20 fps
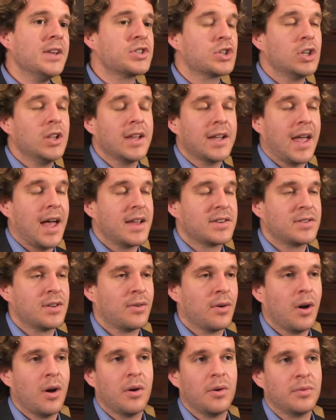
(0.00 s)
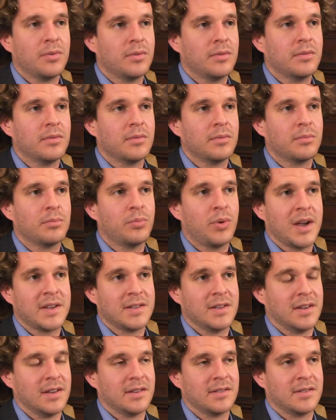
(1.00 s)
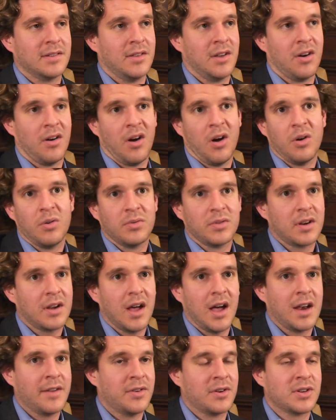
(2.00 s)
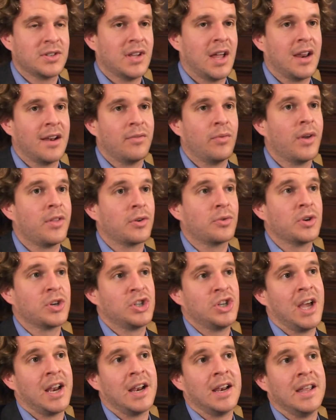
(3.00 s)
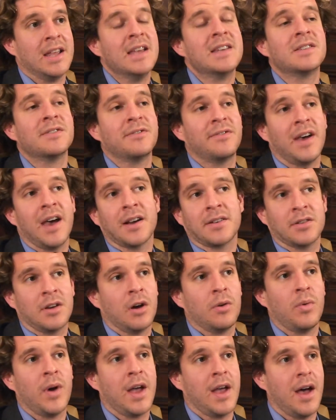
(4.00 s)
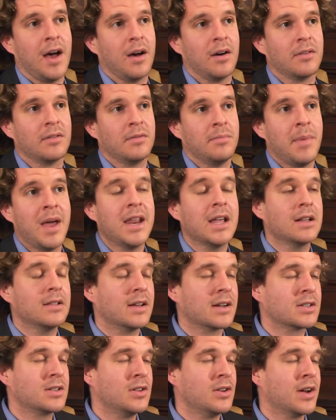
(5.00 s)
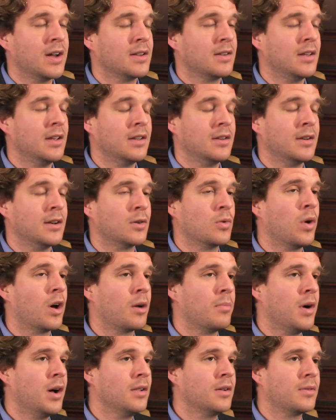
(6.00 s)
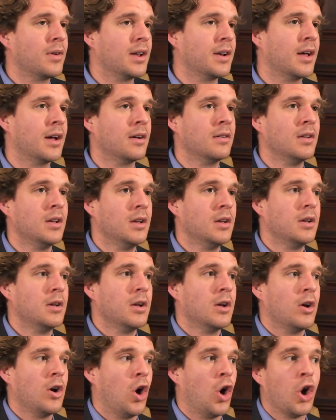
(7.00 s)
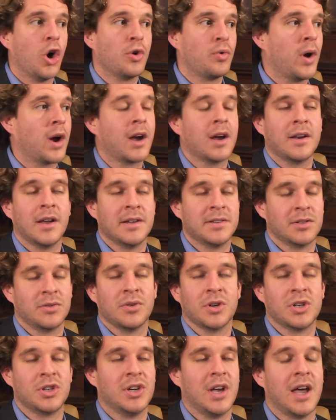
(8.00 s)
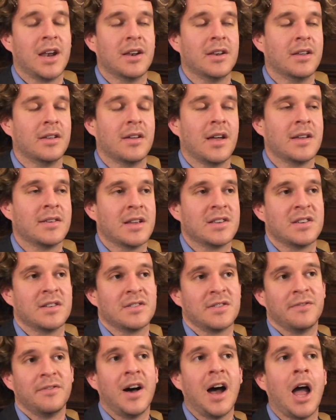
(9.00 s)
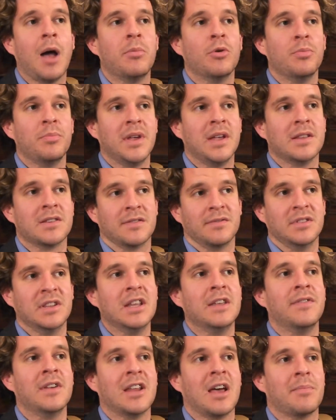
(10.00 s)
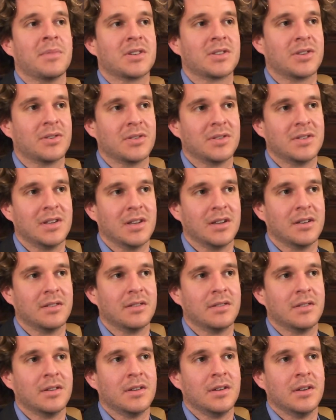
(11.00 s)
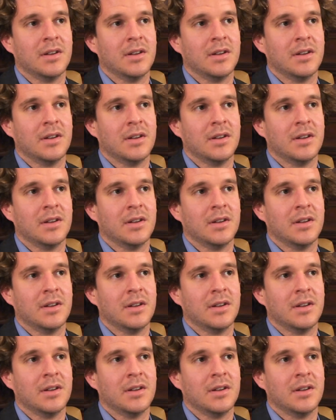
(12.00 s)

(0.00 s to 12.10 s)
Each clique has their own precedents and their own kind of understanding of whether Christianity is in fact a way out. Many cliques in Guatemala right now aren't recognizing Christianity as a viable means of leaving MS13.